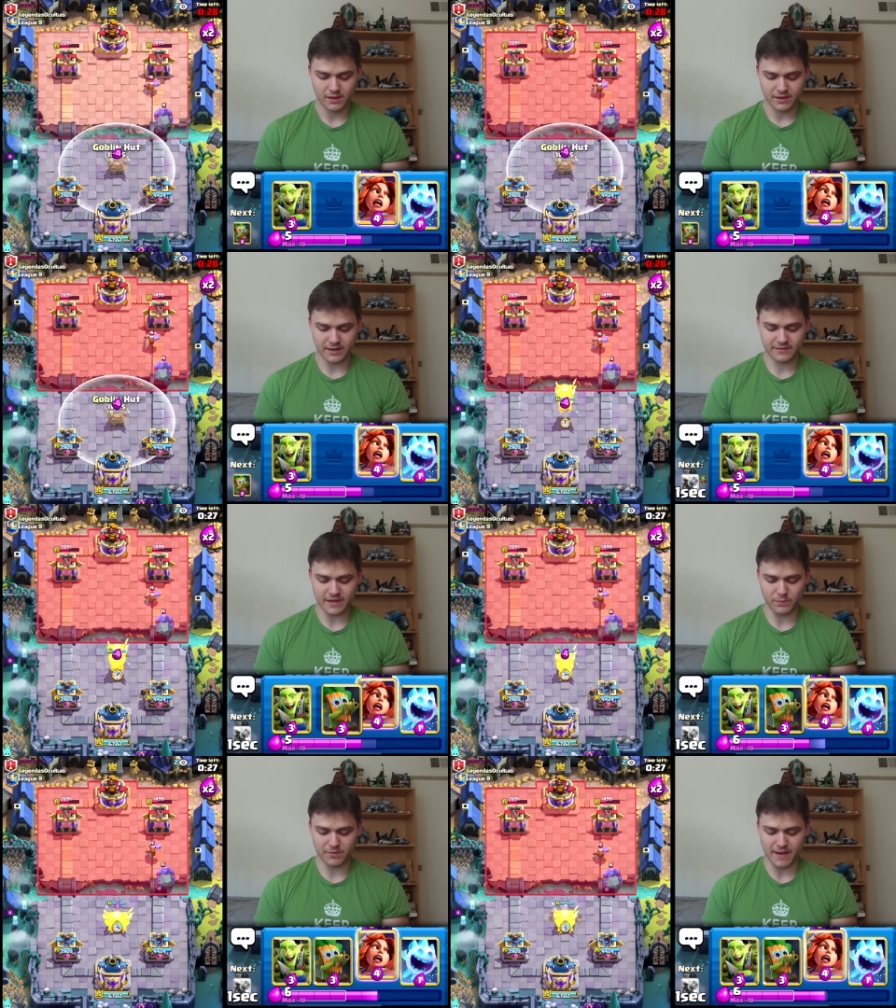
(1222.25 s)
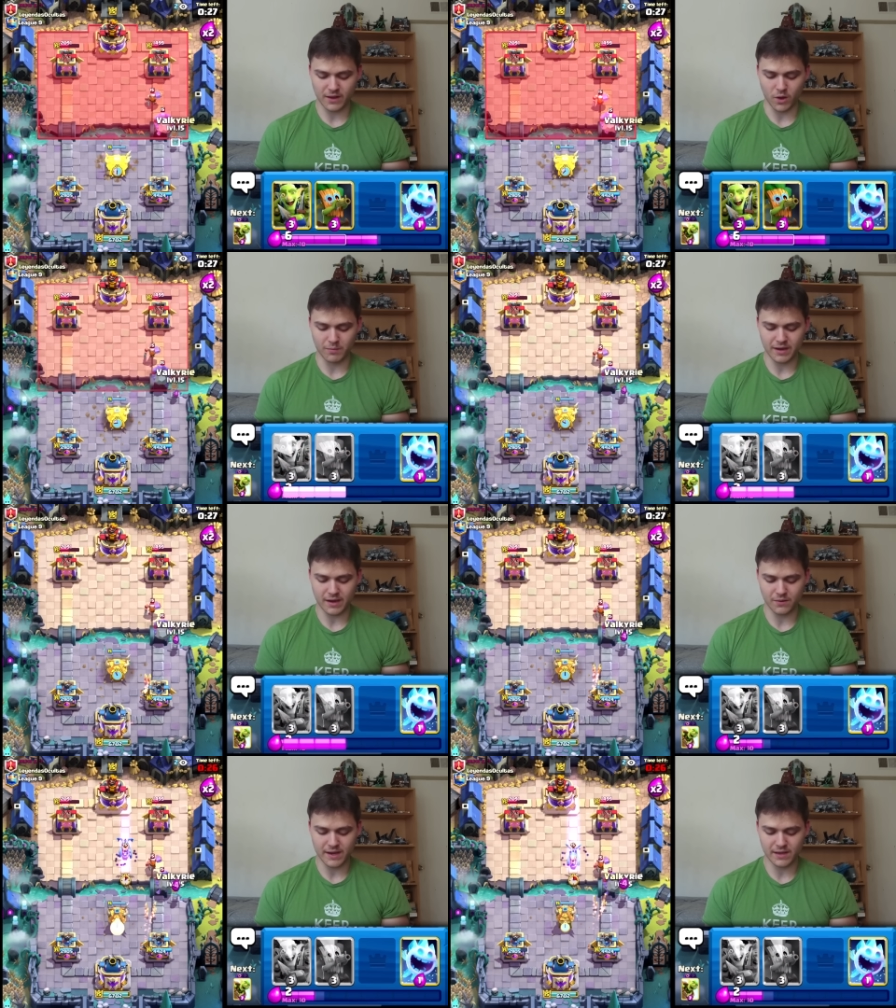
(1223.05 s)
I'm going to get set up with my Goblin
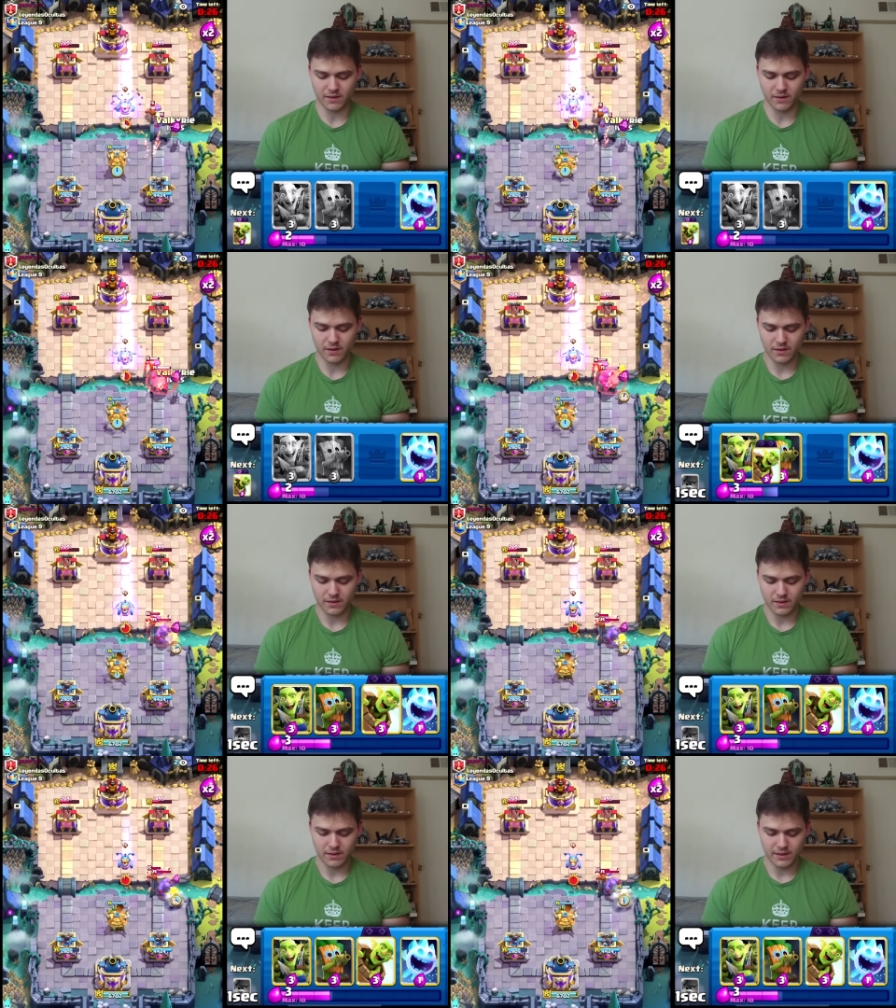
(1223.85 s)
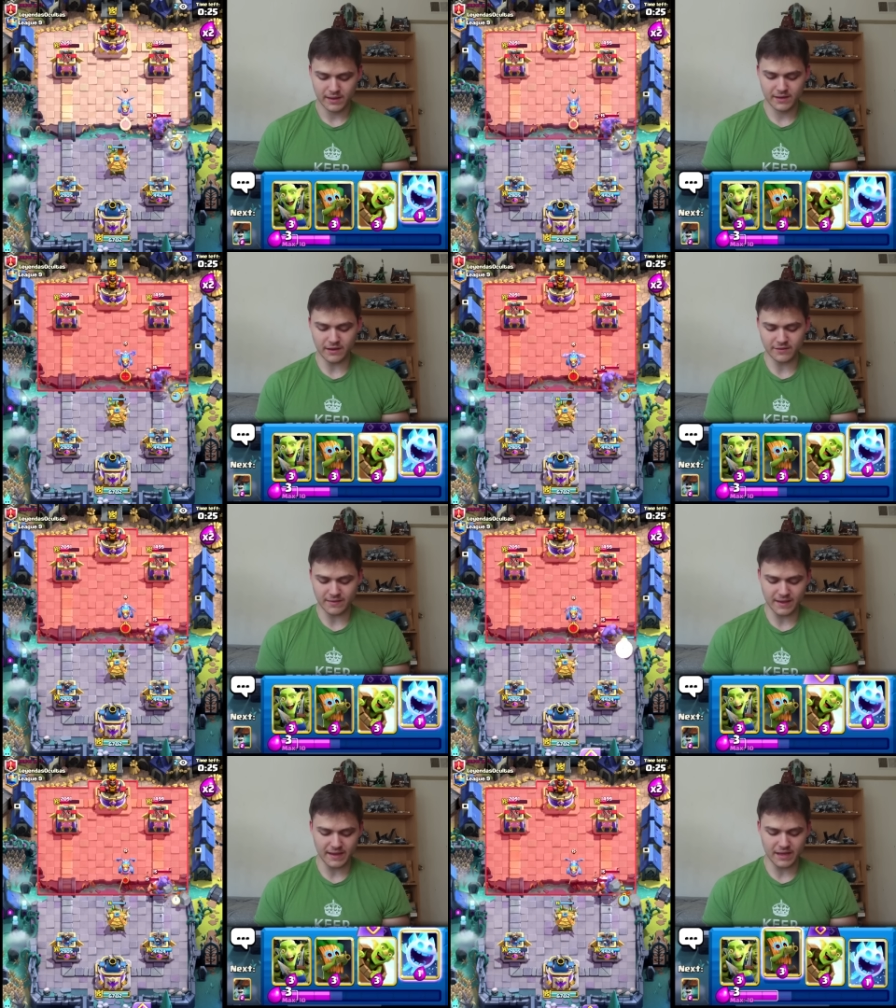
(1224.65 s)
Hut right here. He does
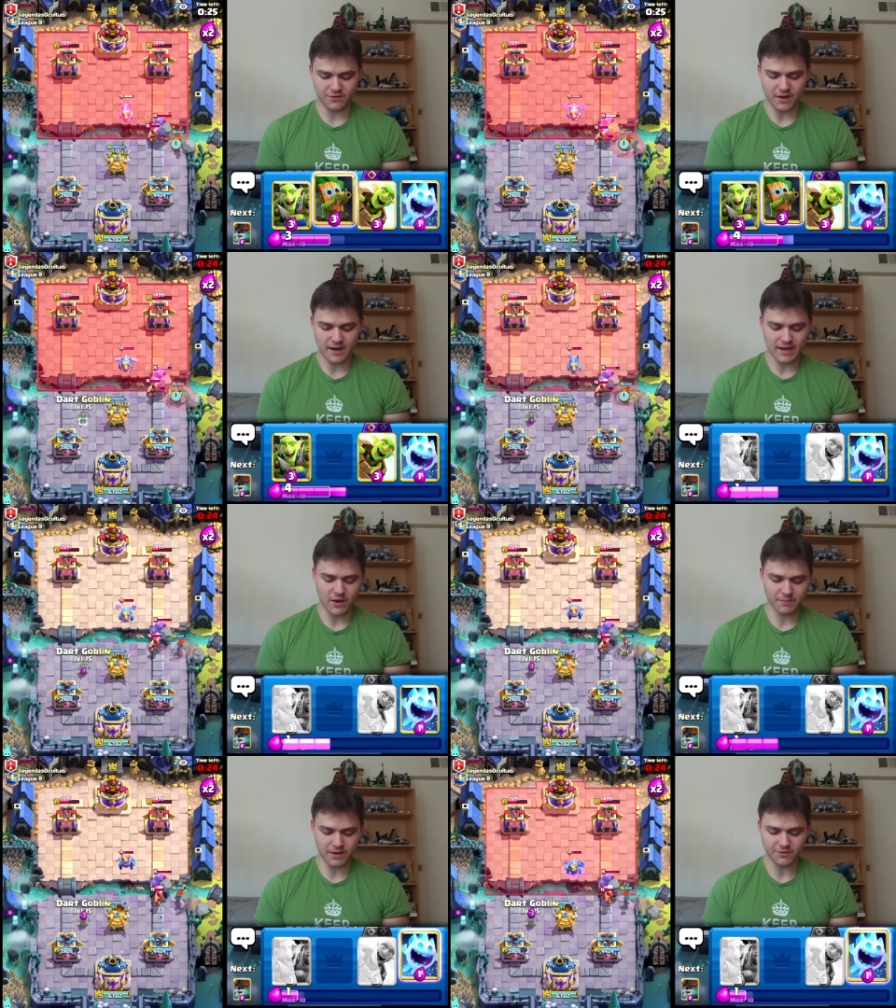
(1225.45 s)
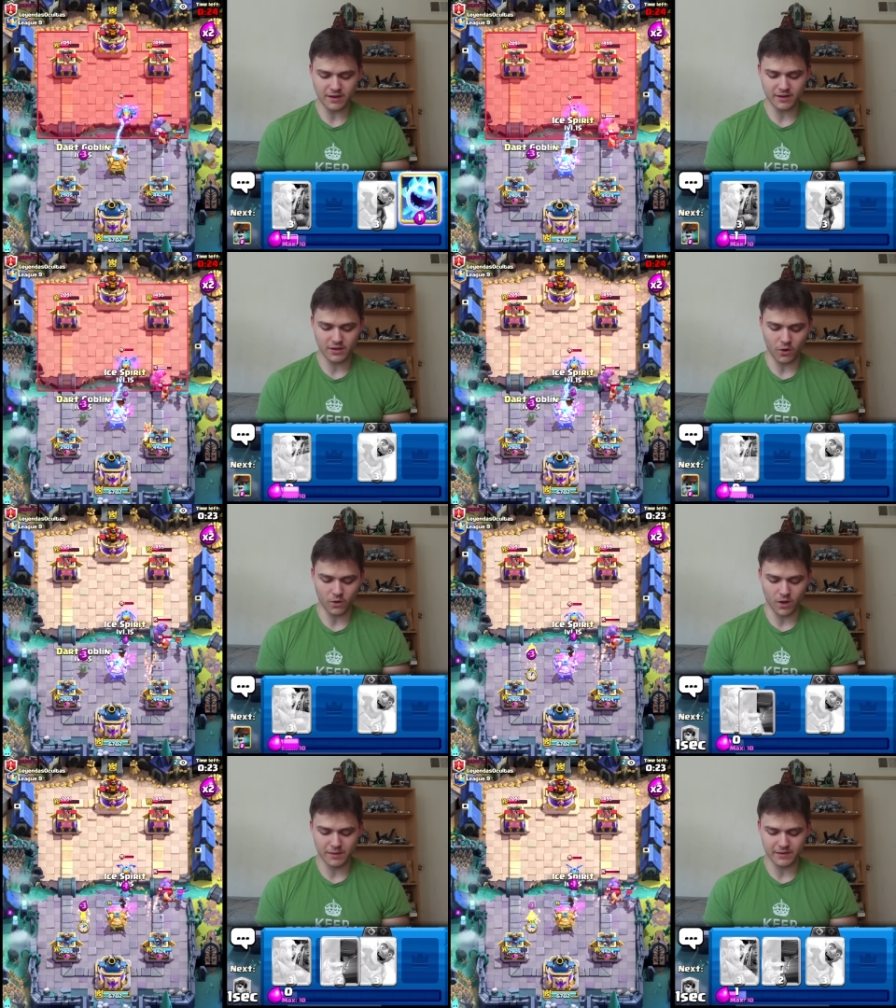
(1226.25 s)
get the E-drag down. I'm going to try to Dart
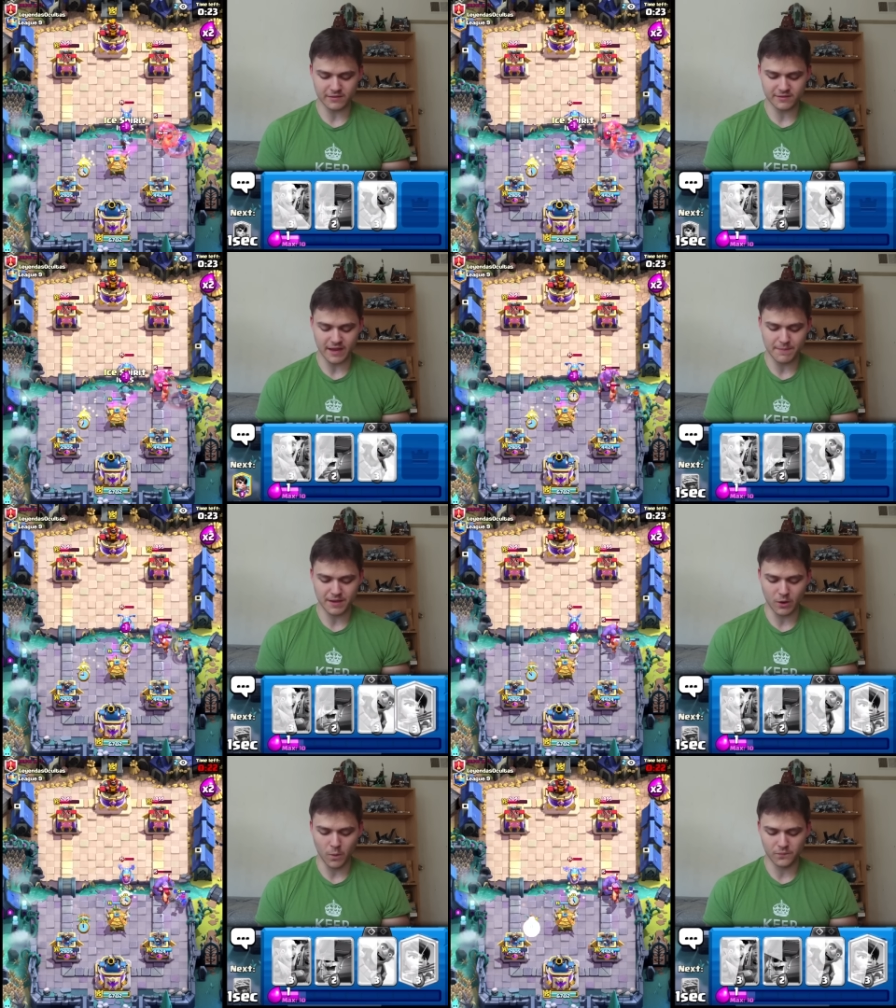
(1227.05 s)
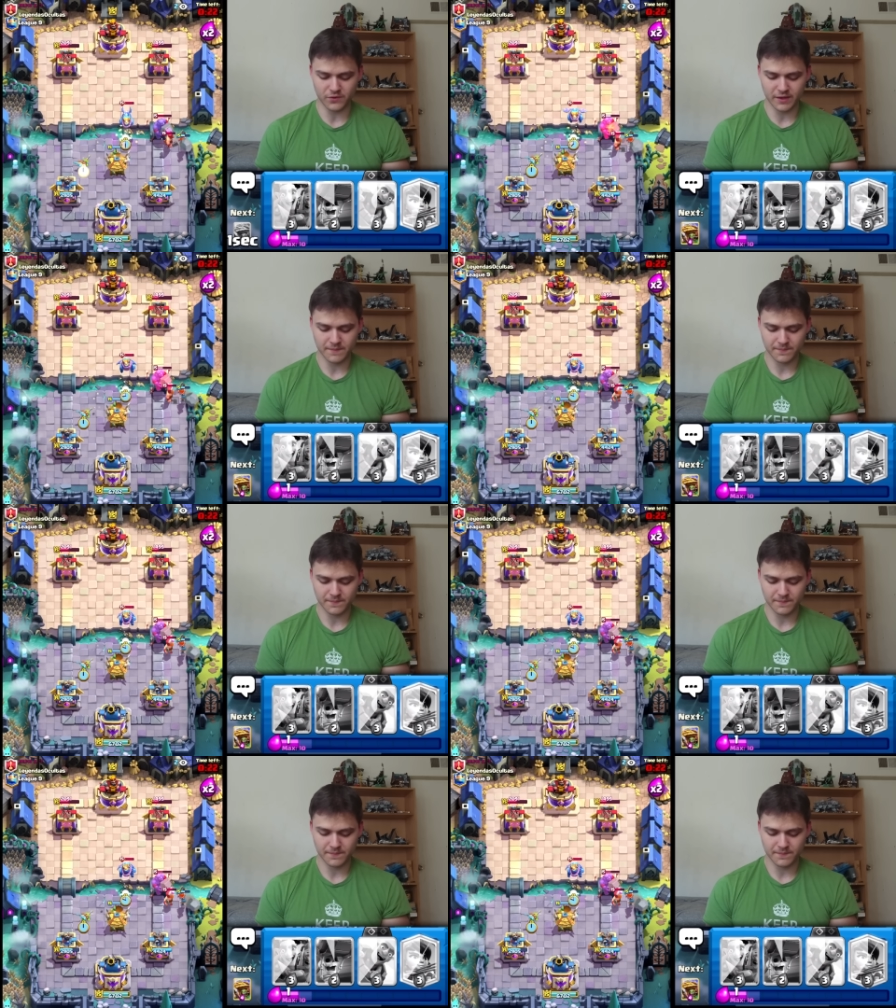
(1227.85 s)
Goblin to snipe it, hopefully.